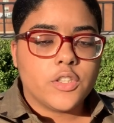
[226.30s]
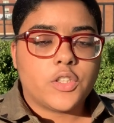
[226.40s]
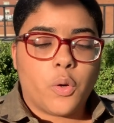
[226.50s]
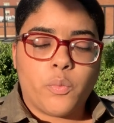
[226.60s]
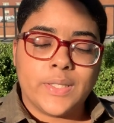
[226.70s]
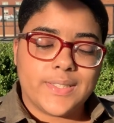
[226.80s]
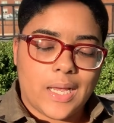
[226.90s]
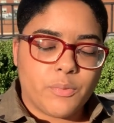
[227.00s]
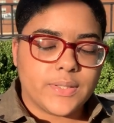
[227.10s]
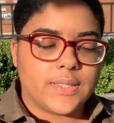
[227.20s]
So once
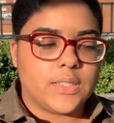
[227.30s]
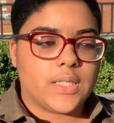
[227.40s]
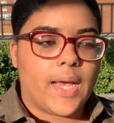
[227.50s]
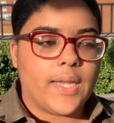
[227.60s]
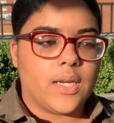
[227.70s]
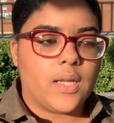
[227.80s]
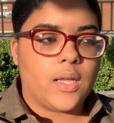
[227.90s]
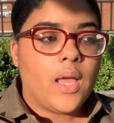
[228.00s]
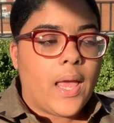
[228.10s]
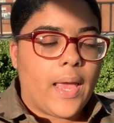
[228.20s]
I was in
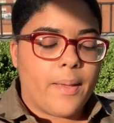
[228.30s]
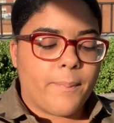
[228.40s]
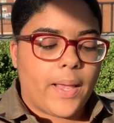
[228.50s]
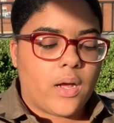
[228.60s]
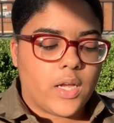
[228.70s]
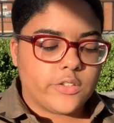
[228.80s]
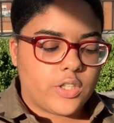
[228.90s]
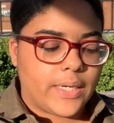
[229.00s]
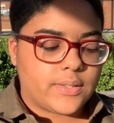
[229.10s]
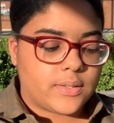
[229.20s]
China and my
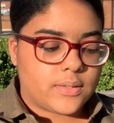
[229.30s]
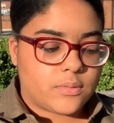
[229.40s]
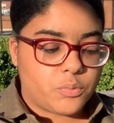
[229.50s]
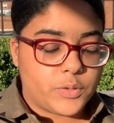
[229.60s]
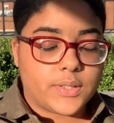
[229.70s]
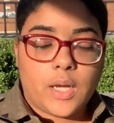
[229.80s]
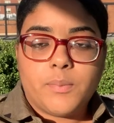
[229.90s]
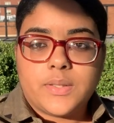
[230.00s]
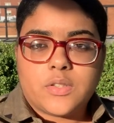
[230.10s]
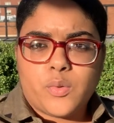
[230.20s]
contract was
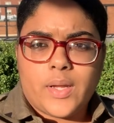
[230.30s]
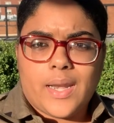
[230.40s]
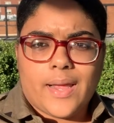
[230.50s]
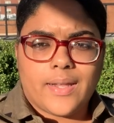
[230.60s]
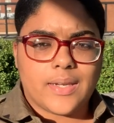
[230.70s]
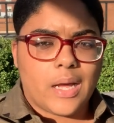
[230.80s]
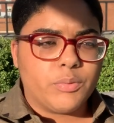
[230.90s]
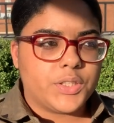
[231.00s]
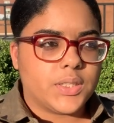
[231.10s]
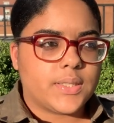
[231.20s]
coming to an end, I
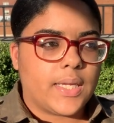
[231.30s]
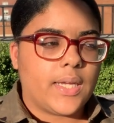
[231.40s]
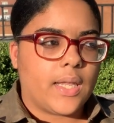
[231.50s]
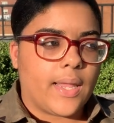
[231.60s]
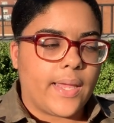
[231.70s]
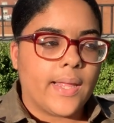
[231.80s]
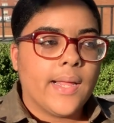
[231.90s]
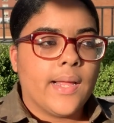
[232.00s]
was just thinking like,